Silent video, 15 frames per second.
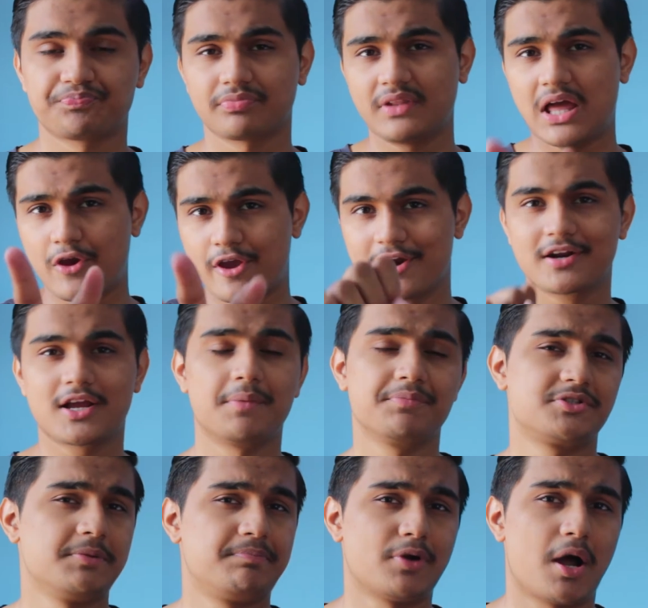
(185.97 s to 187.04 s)
Now here
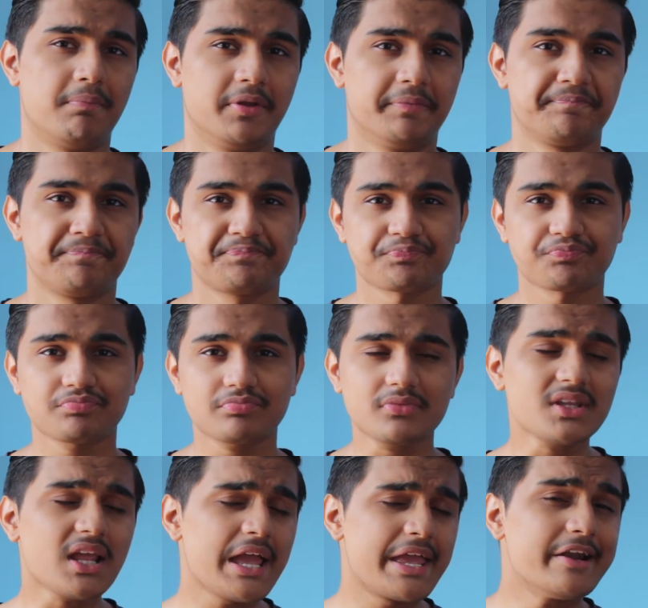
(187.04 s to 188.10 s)
comes the problem.
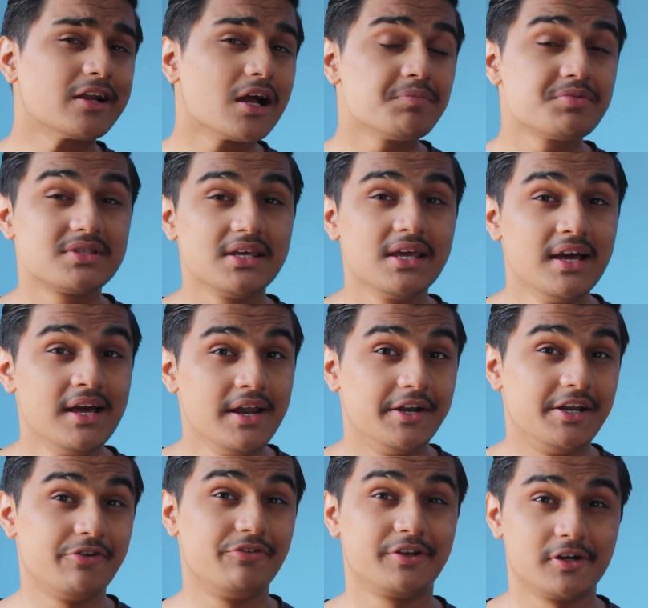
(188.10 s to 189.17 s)
Here comes the
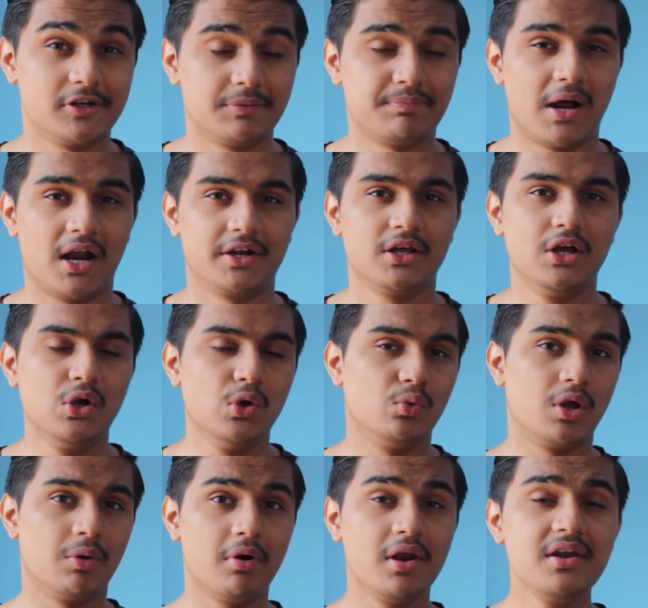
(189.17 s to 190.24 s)
difficult part.
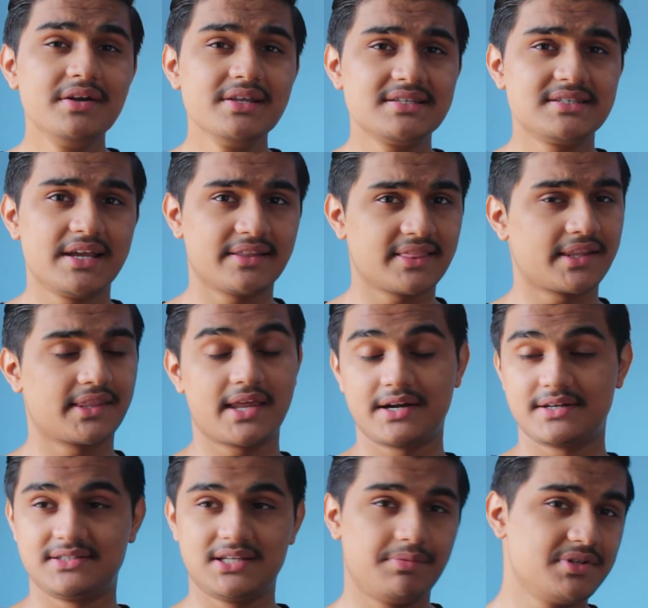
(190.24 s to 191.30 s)
We have already said that there are
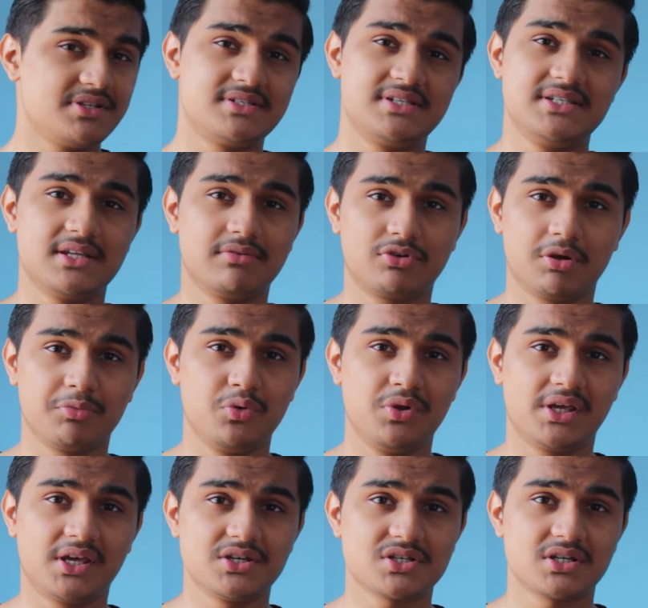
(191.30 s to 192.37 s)
7 C's of
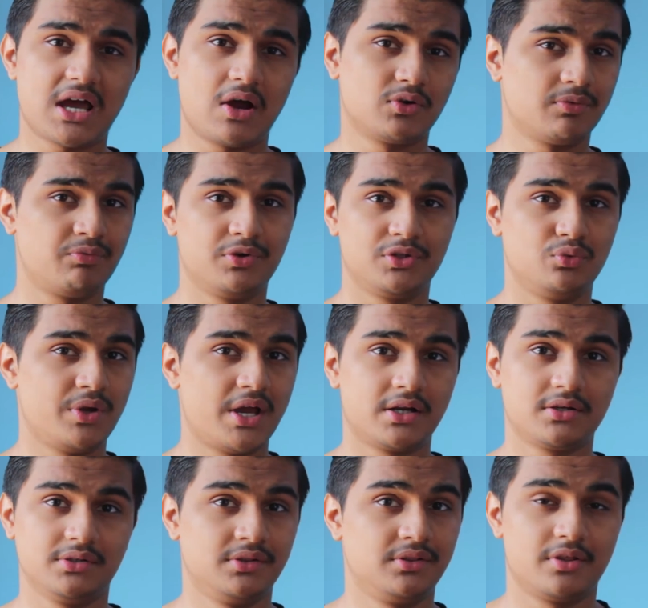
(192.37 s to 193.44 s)
communication, out of which we are
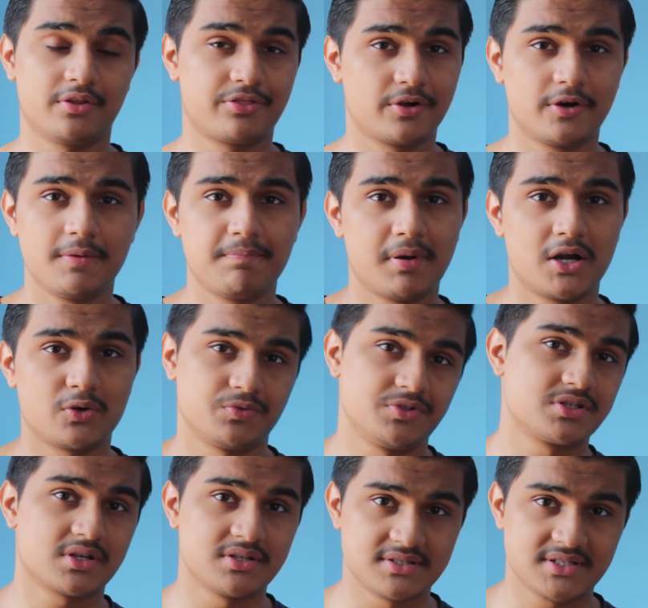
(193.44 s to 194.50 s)
in the 3rd part, which
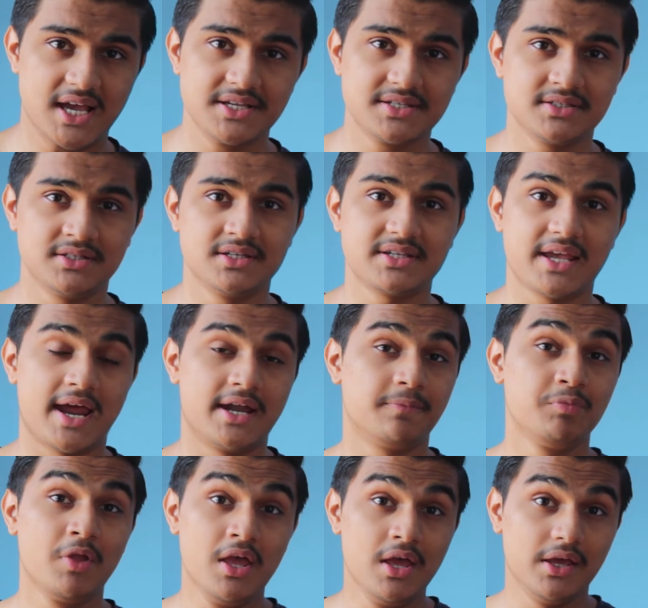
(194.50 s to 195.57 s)
is conciseness, and
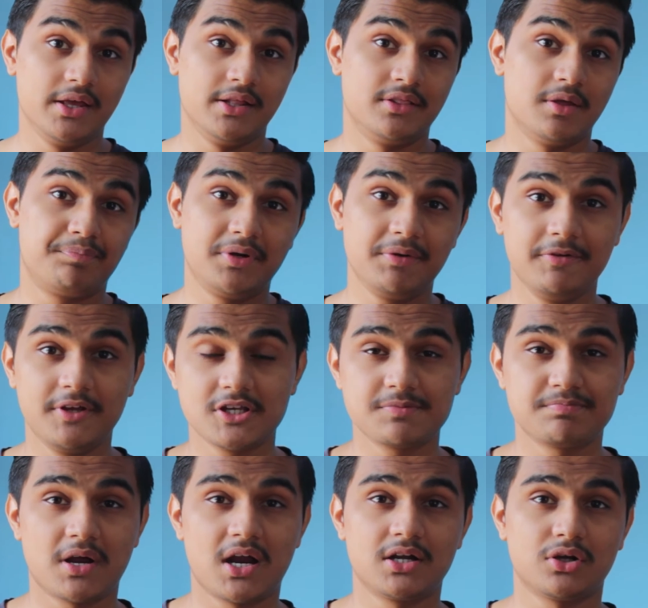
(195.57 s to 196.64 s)
in the previous
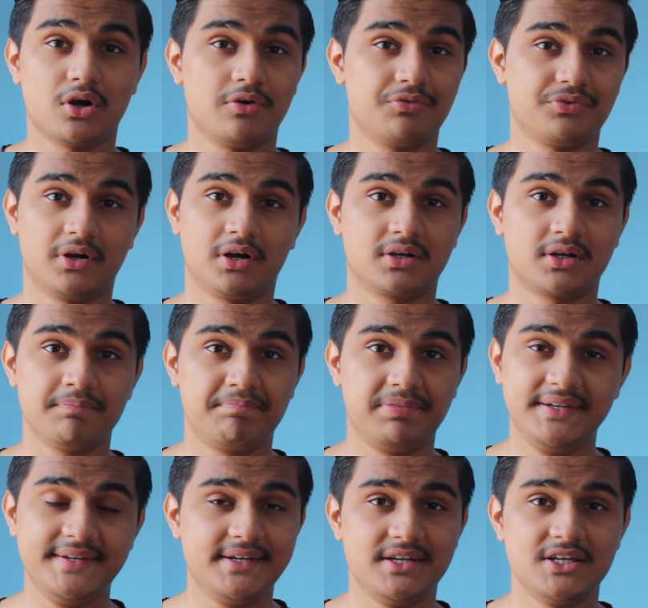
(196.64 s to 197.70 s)
part of
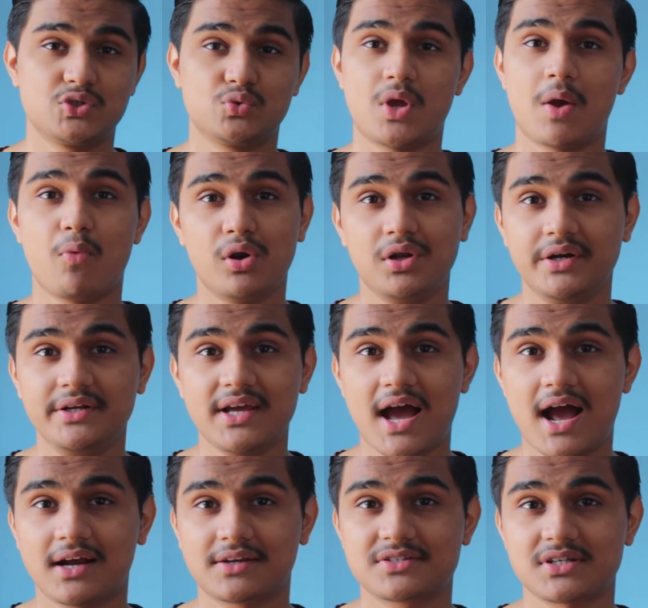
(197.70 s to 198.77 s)
completeness, we have already
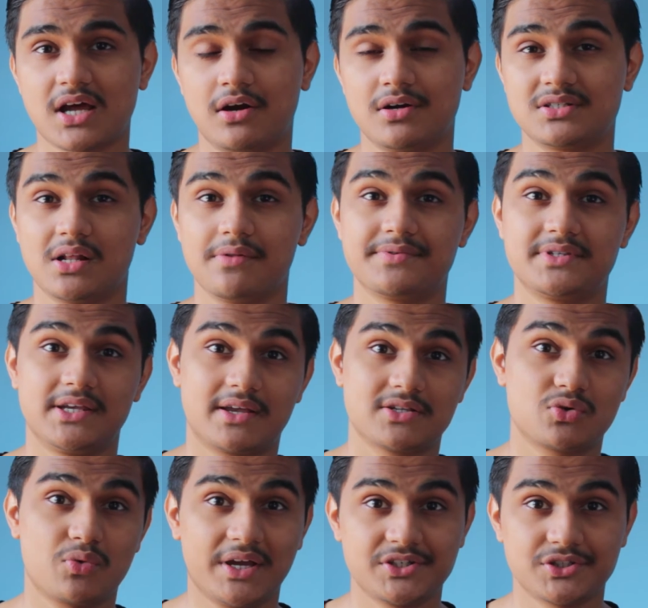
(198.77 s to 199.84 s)
asked ourselves 6
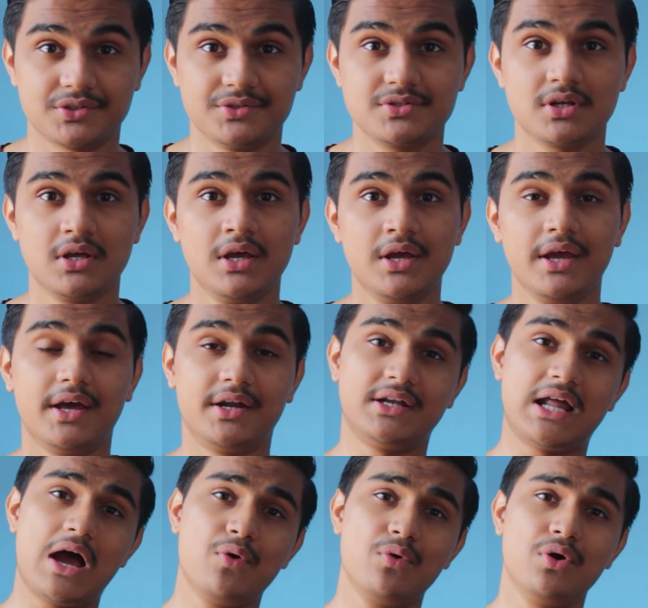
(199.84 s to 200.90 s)
questions, and
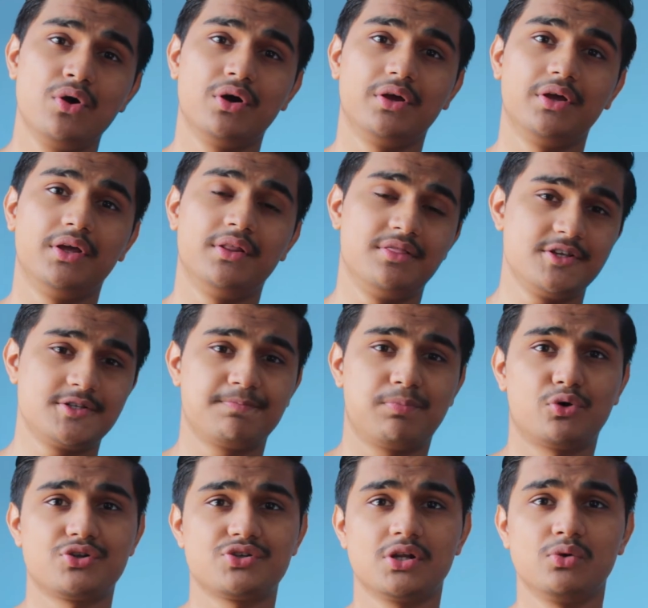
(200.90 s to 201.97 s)
now in this
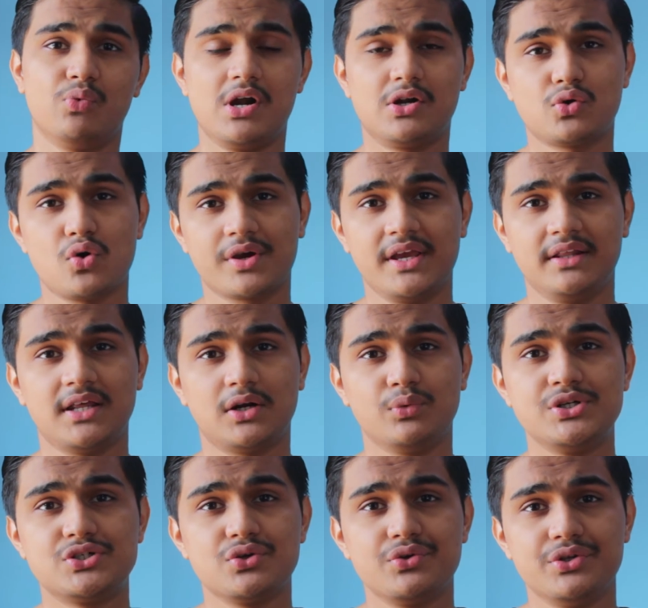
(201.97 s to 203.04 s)
portion, we're talking that
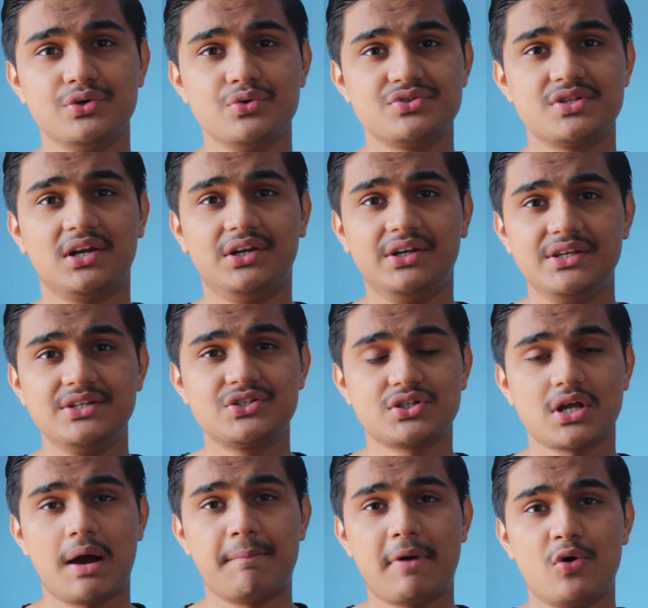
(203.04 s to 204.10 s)
we should use the least
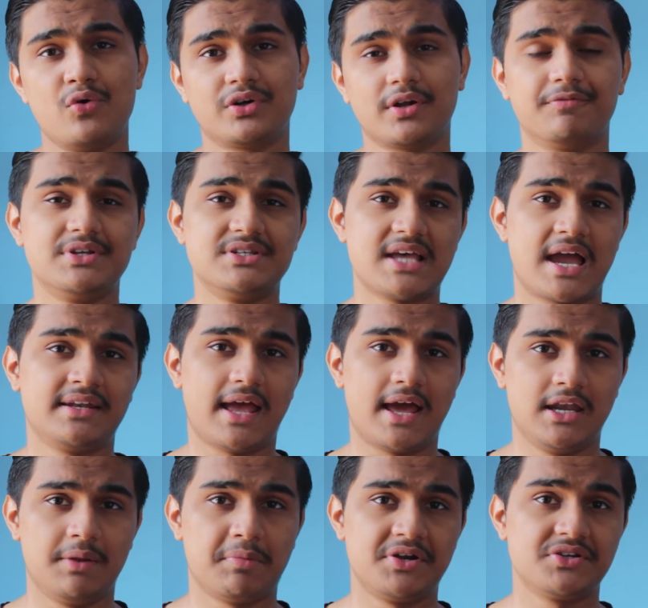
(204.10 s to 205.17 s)
amount of design
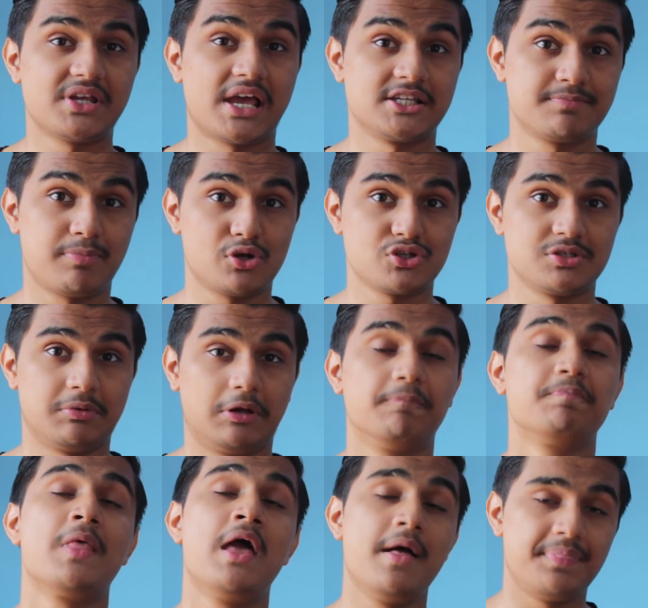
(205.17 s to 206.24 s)
elements as possible.
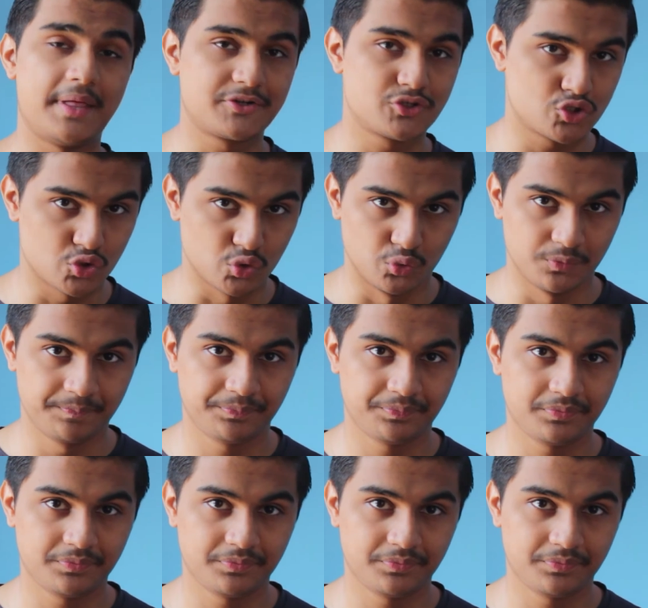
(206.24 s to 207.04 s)
That's true.